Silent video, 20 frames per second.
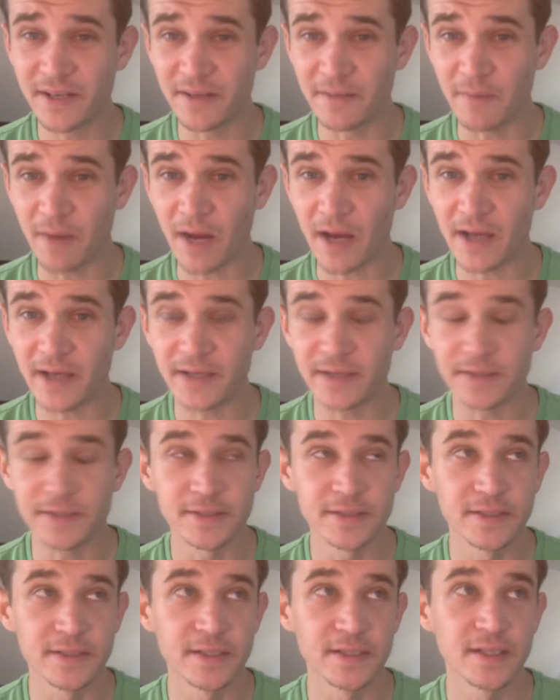And
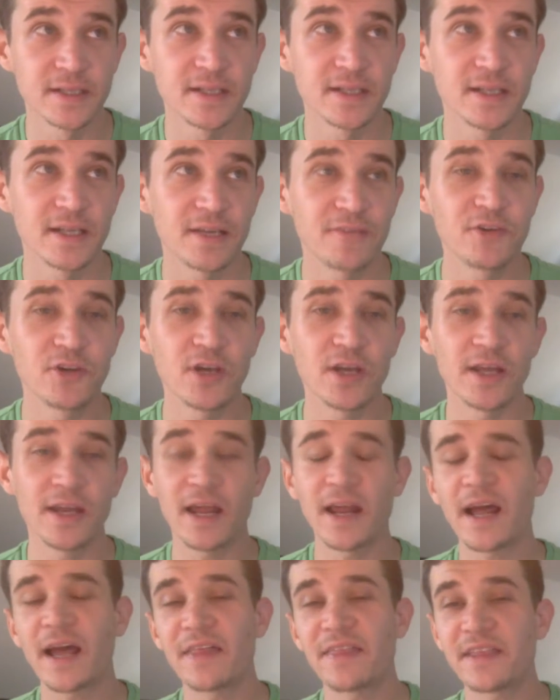
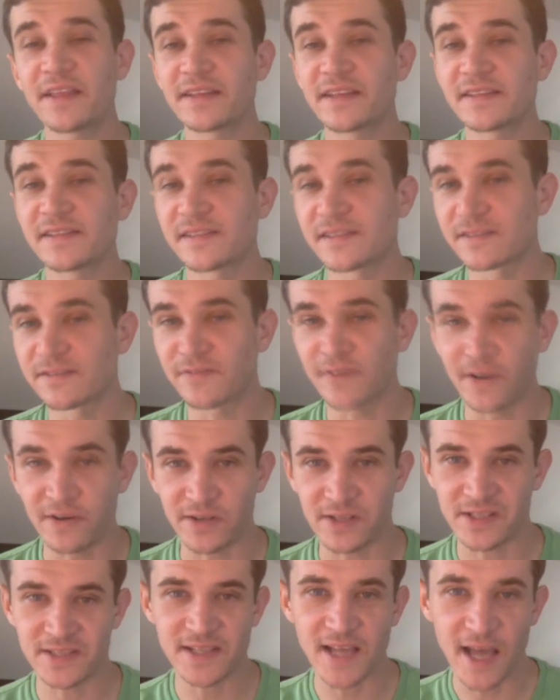I think this is fair
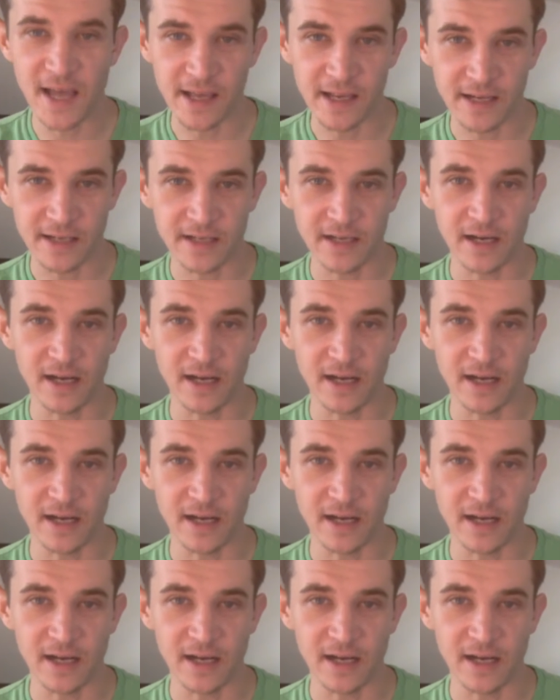to say.